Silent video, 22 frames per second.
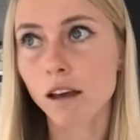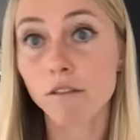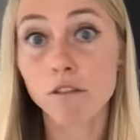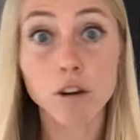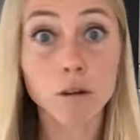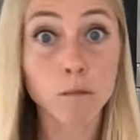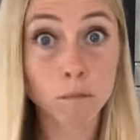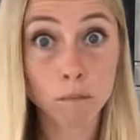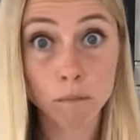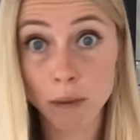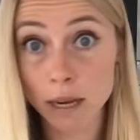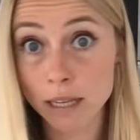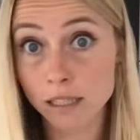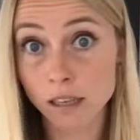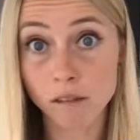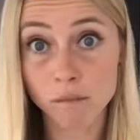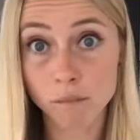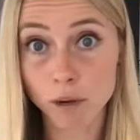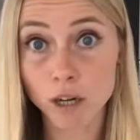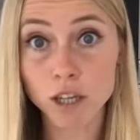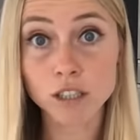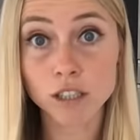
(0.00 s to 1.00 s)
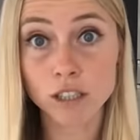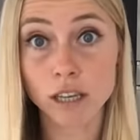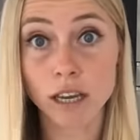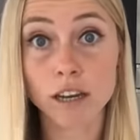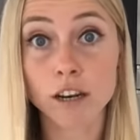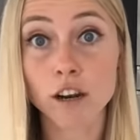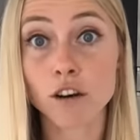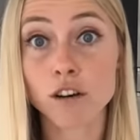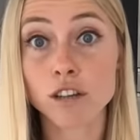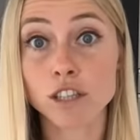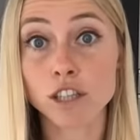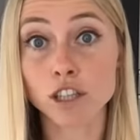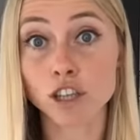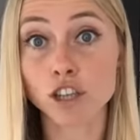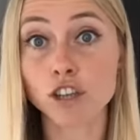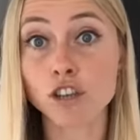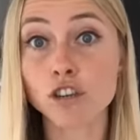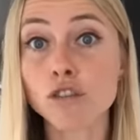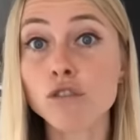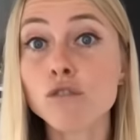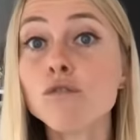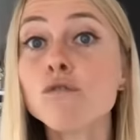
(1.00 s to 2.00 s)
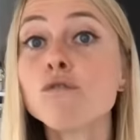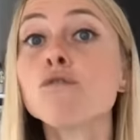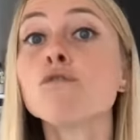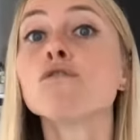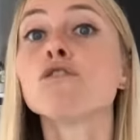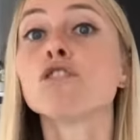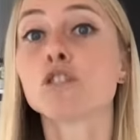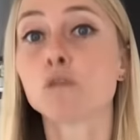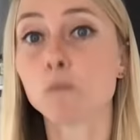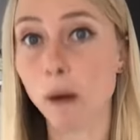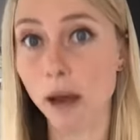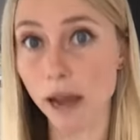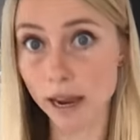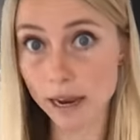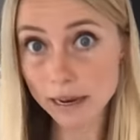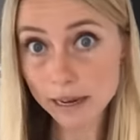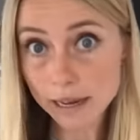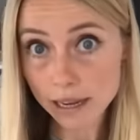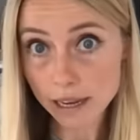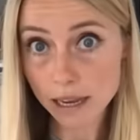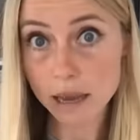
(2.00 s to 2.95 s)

For myself personally, I noticed a huge spike